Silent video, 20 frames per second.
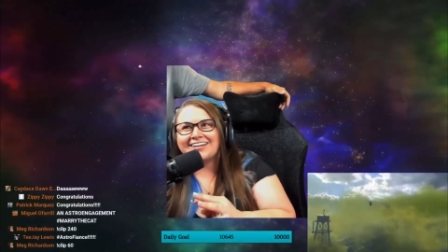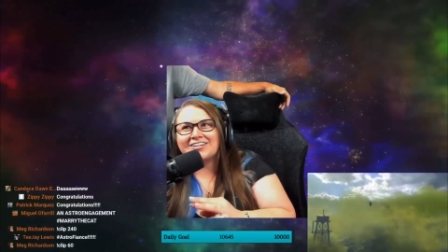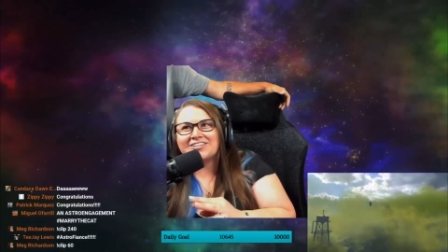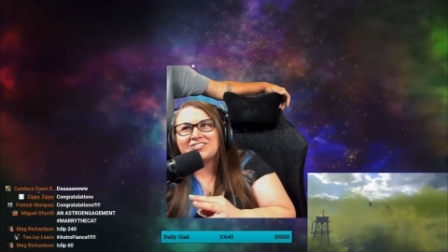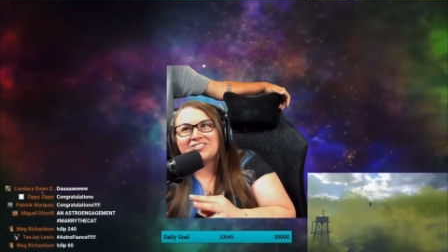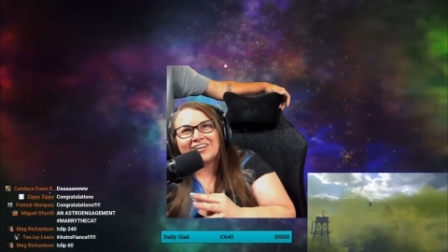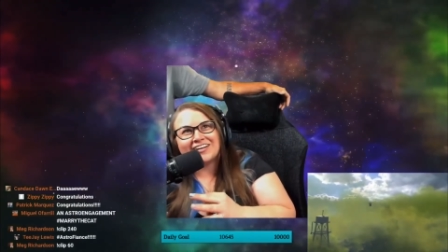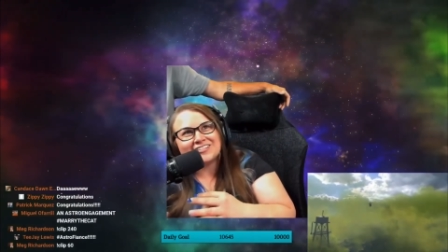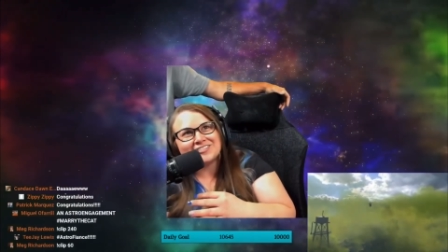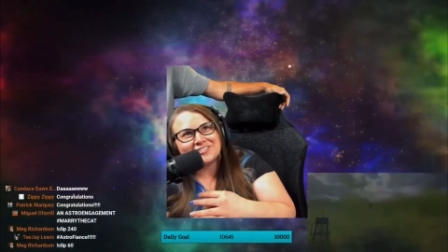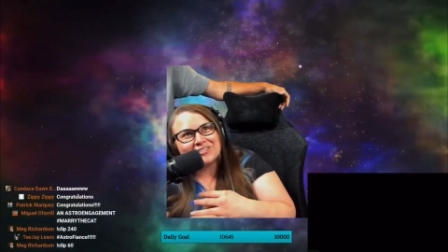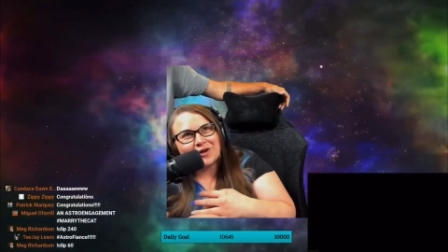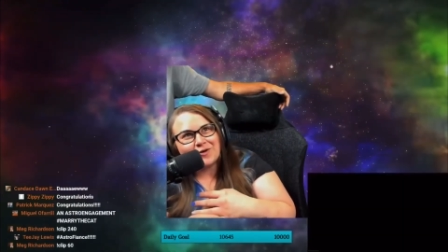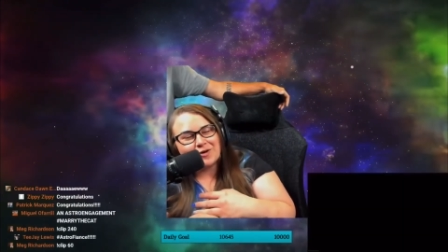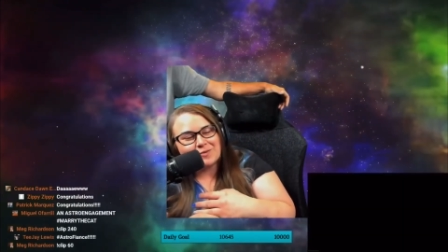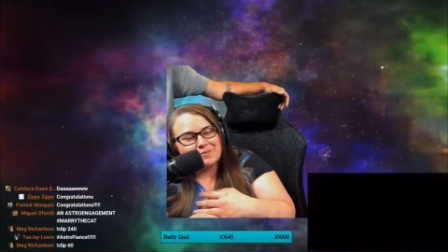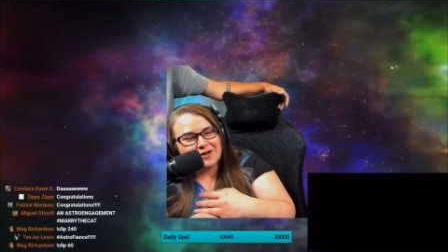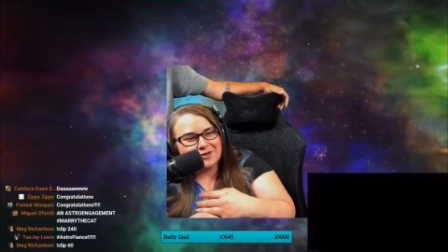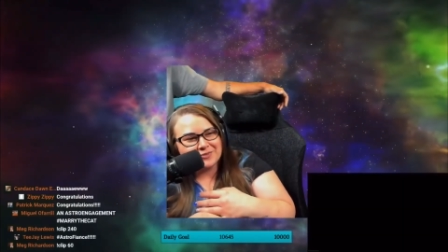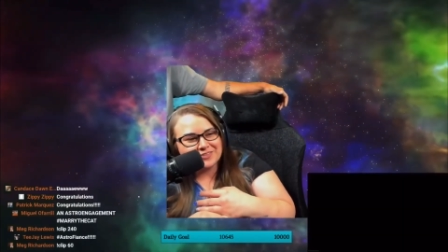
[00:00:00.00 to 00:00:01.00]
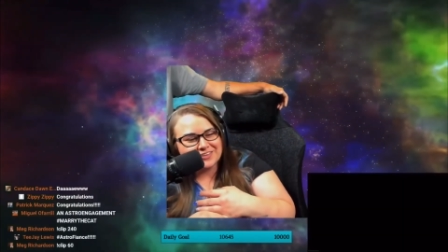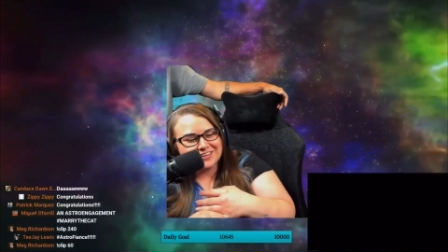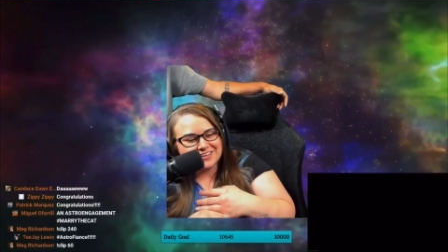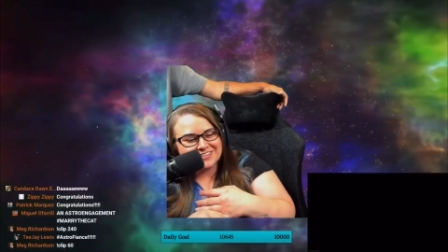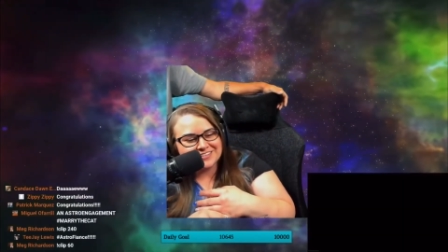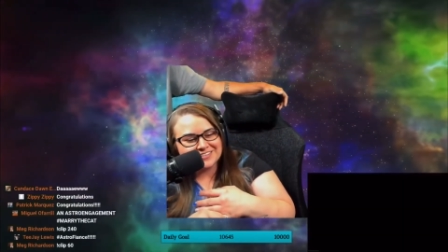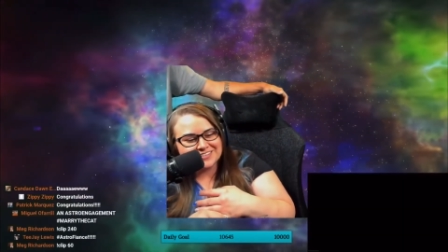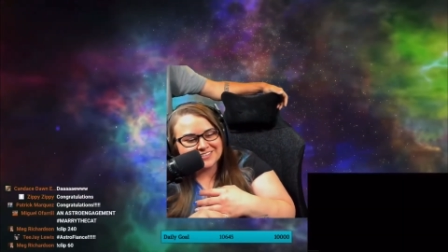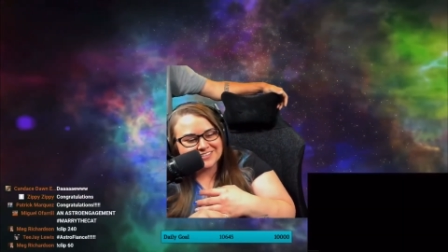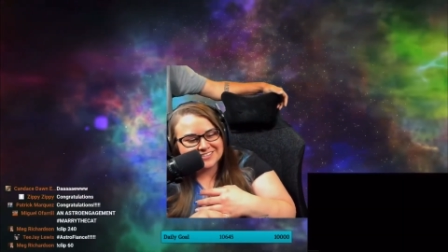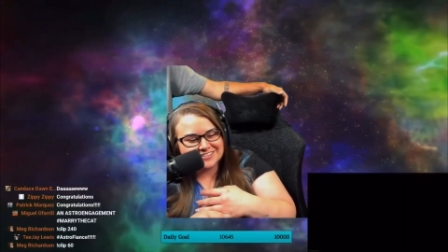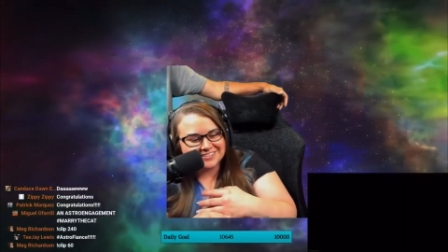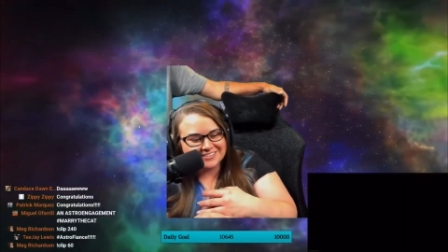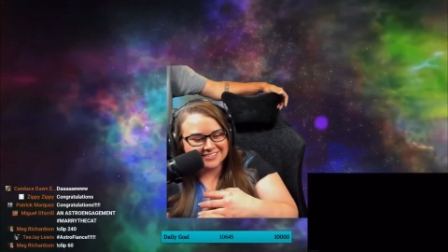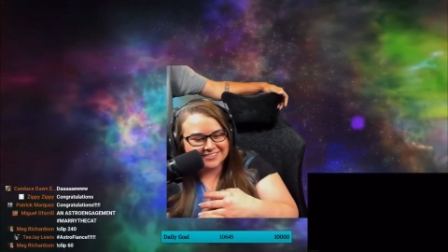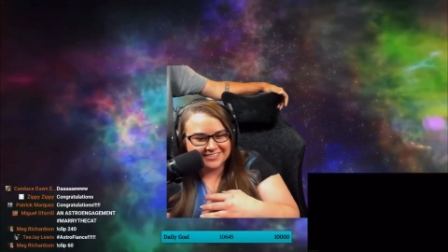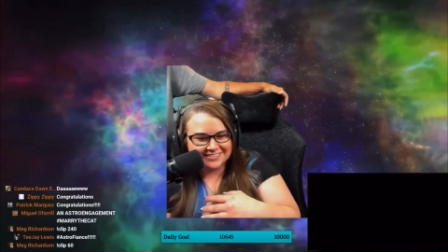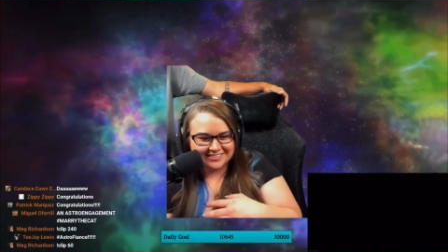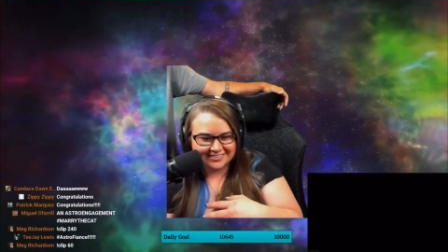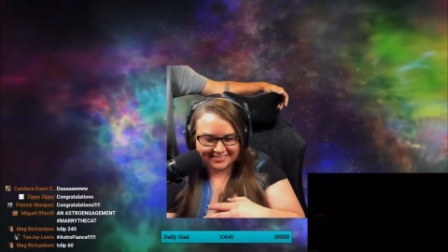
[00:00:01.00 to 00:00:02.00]
Did you guys know about this?
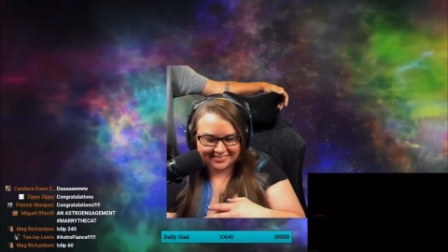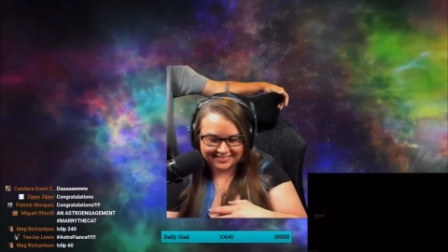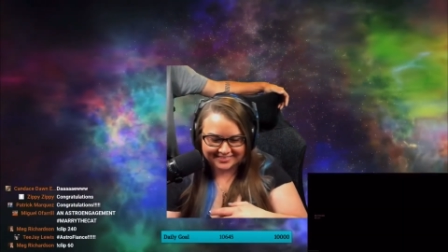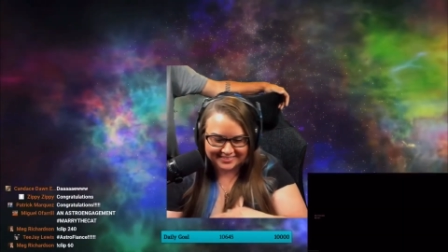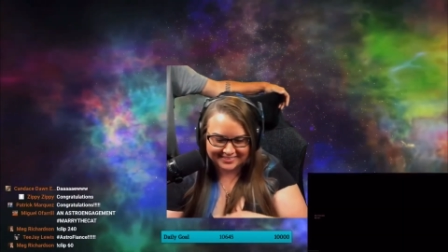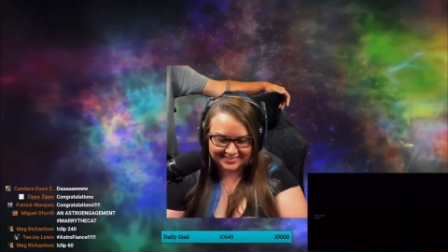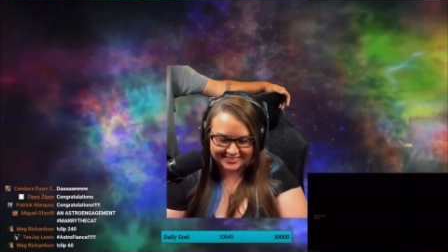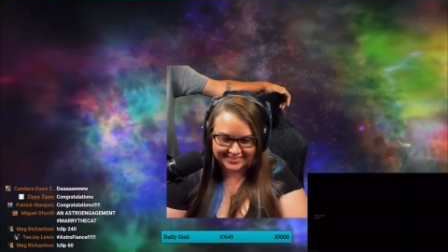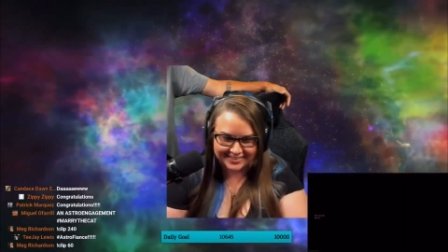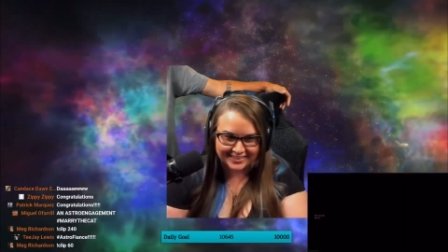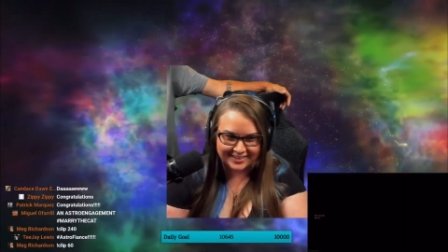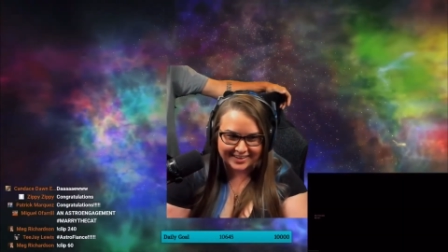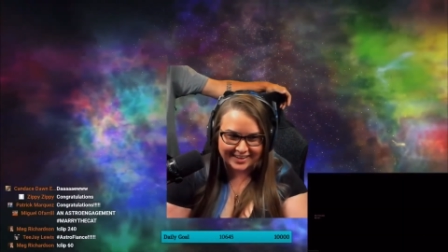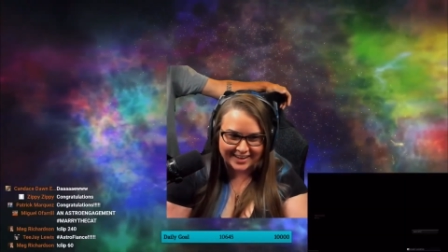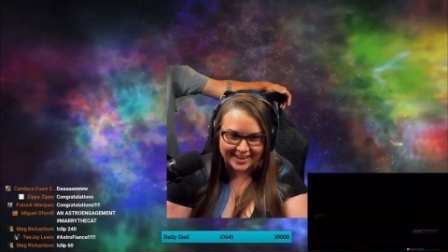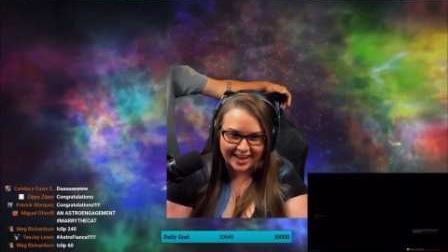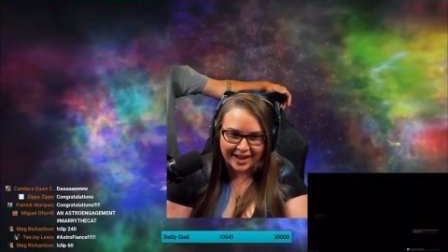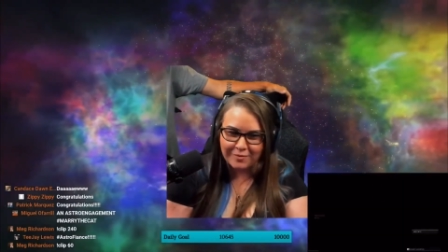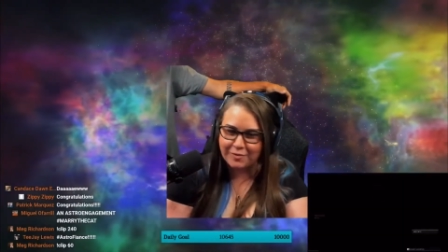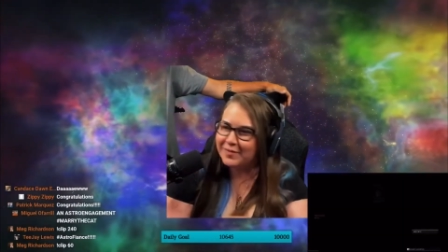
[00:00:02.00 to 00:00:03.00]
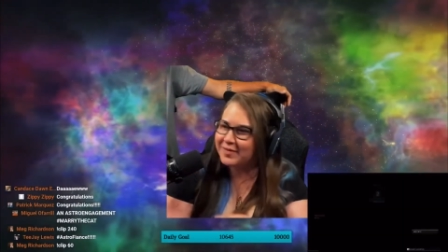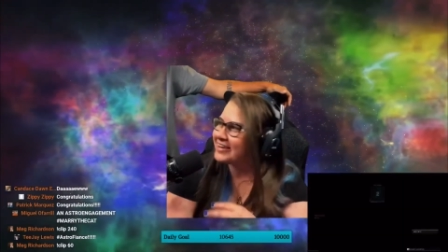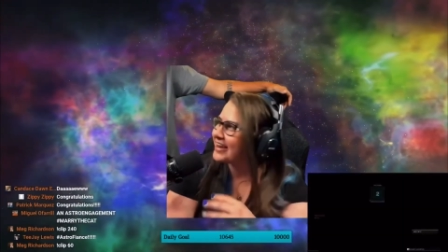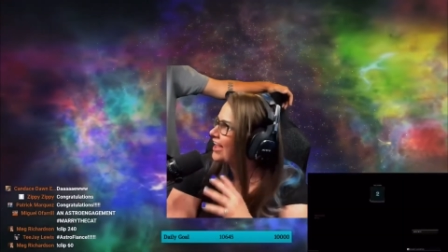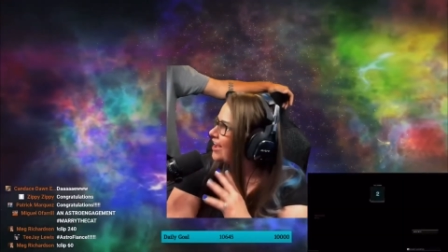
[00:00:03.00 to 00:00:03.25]
Thank you so much. I mean,